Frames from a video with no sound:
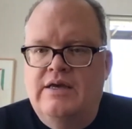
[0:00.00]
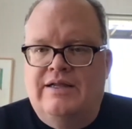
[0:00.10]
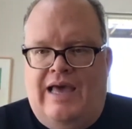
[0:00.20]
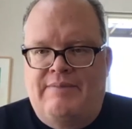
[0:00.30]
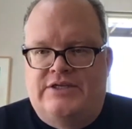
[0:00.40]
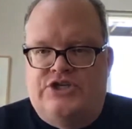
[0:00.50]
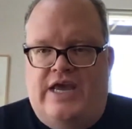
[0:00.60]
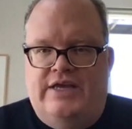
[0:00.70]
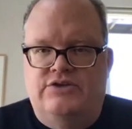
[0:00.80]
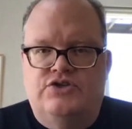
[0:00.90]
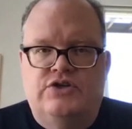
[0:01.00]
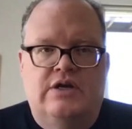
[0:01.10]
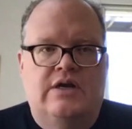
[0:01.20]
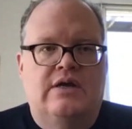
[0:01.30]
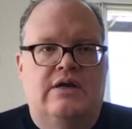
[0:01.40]
climate change?
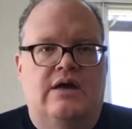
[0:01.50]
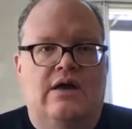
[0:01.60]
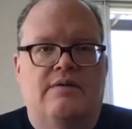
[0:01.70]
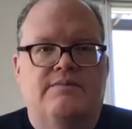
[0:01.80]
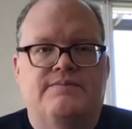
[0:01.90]
So